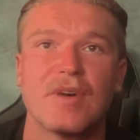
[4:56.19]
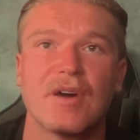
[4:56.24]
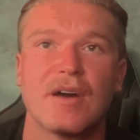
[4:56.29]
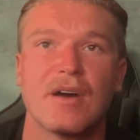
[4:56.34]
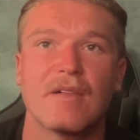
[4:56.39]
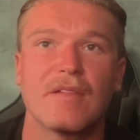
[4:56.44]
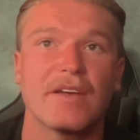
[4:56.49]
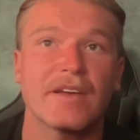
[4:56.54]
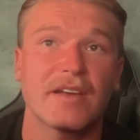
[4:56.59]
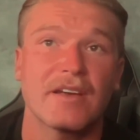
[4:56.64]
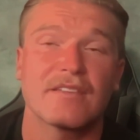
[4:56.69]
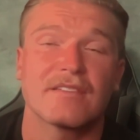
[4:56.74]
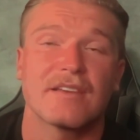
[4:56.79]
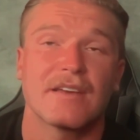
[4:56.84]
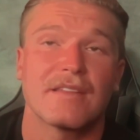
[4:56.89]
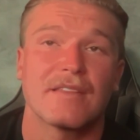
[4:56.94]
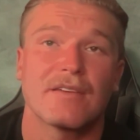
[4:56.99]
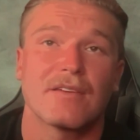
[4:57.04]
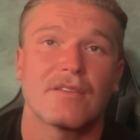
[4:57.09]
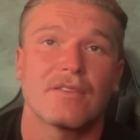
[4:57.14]
Uh, like I
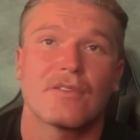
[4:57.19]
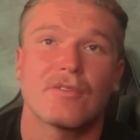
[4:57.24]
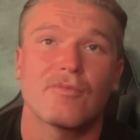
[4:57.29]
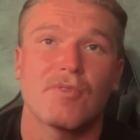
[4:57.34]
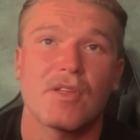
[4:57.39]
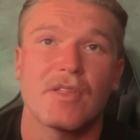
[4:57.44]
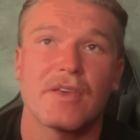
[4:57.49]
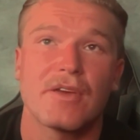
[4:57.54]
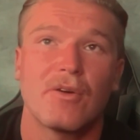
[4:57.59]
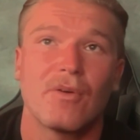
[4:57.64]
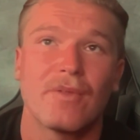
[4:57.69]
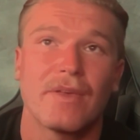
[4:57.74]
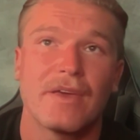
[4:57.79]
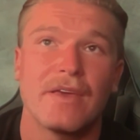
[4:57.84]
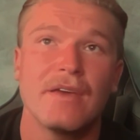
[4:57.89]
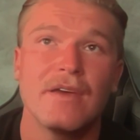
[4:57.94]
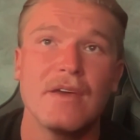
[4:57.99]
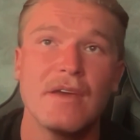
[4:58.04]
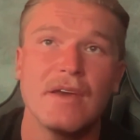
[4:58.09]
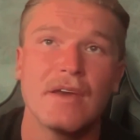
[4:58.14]
said, the, the really only
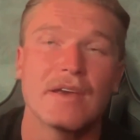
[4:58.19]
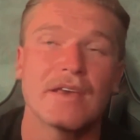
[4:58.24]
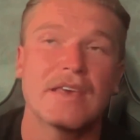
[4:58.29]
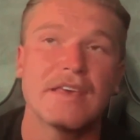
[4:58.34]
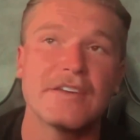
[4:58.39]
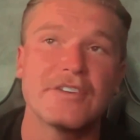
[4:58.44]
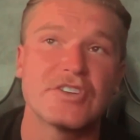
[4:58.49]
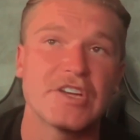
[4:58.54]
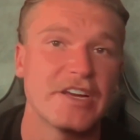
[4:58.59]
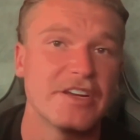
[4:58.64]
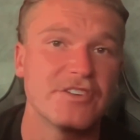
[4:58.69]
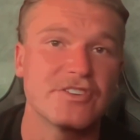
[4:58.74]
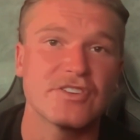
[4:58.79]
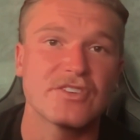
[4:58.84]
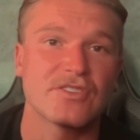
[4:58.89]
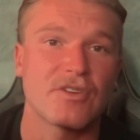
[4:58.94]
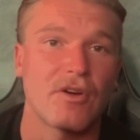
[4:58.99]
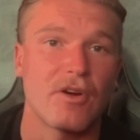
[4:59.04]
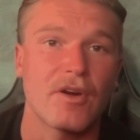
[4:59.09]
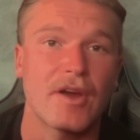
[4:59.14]
key
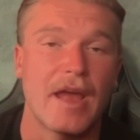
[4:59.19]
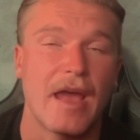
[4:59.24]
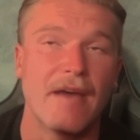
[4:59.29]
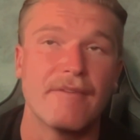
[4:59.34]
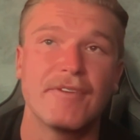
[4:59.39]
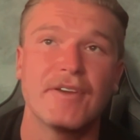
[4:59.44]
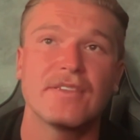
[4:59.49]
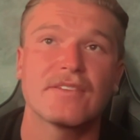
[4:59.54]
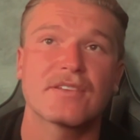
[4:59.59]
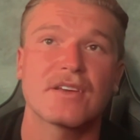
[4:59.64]
changes are Evans